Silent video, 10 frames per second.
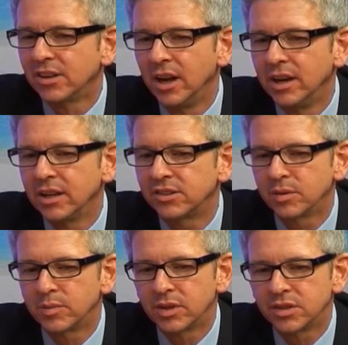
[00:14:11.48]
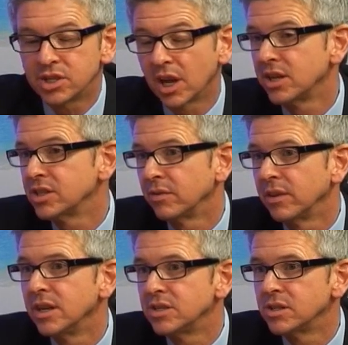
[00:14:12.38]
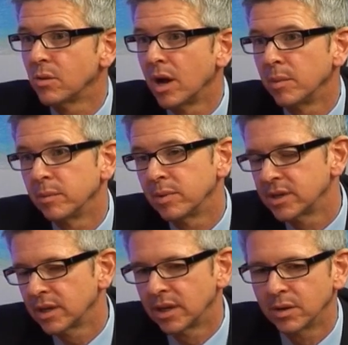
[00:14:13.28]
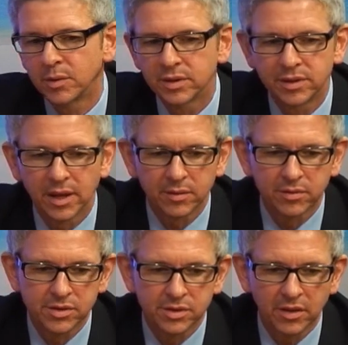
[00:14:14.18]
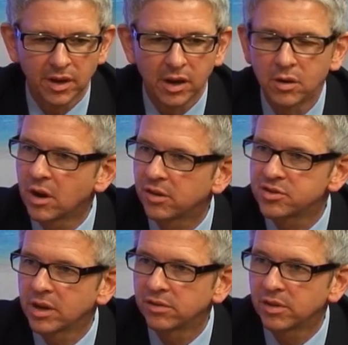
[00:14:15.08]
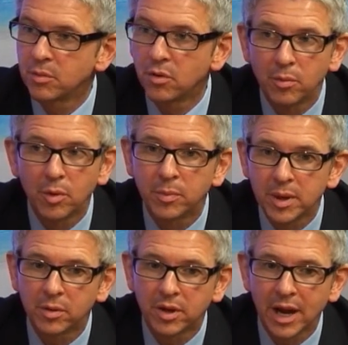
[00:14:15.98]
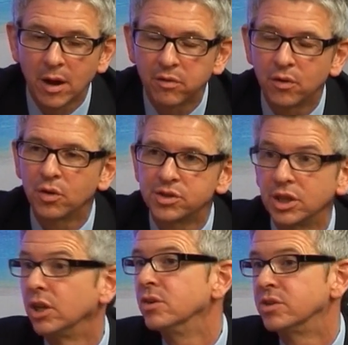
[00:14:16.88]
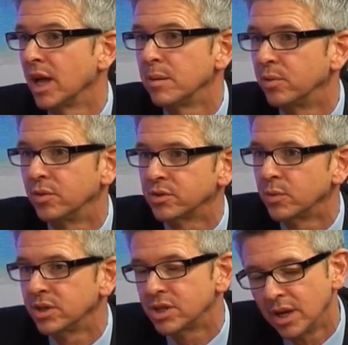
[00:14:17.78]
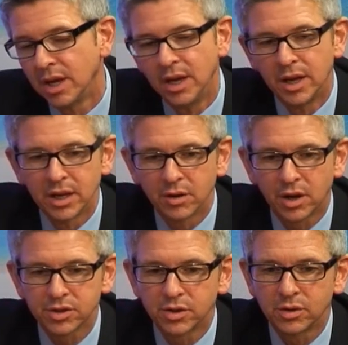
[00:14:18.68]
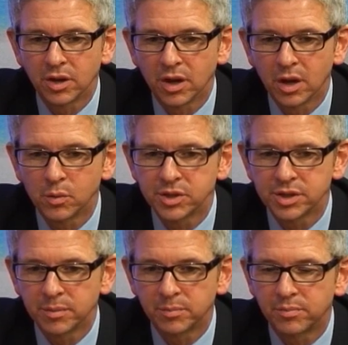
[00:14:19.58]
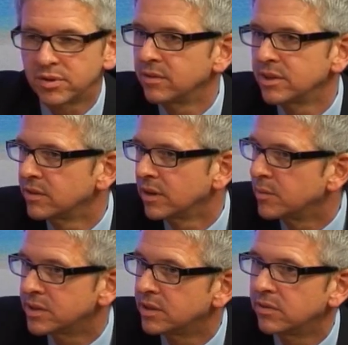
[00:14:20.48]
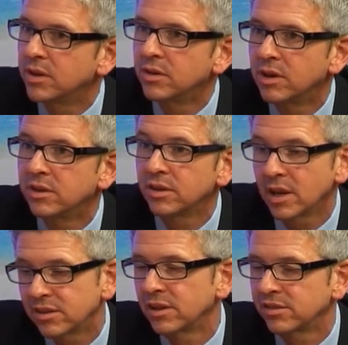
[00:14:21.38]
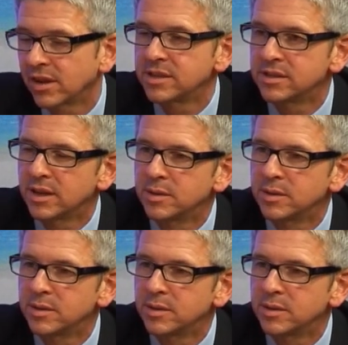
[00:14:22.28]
is, and it's something that's changed over the years as well. I mean, particularly with the advent of kind of low-cost travel, so more and more people can now afford to use airports, which, not too long ago was the privilege of a limited few, really. So yeah, it's exciting